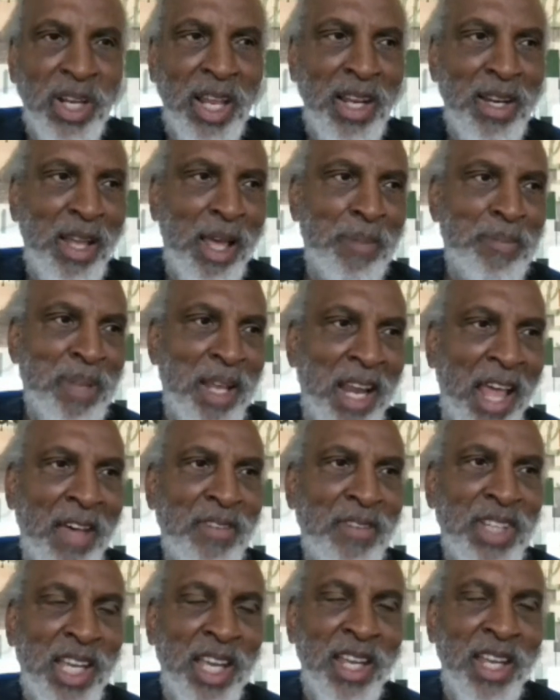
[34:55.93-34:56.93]
I'm, I'm, not
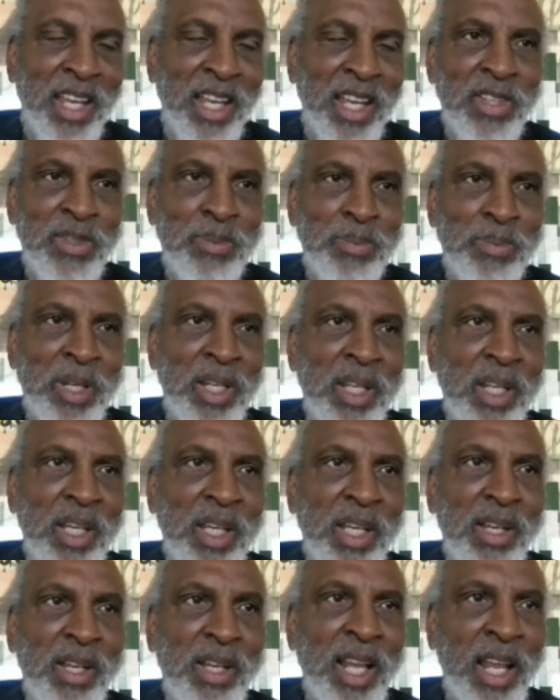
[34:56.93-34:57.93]
advocating this, but a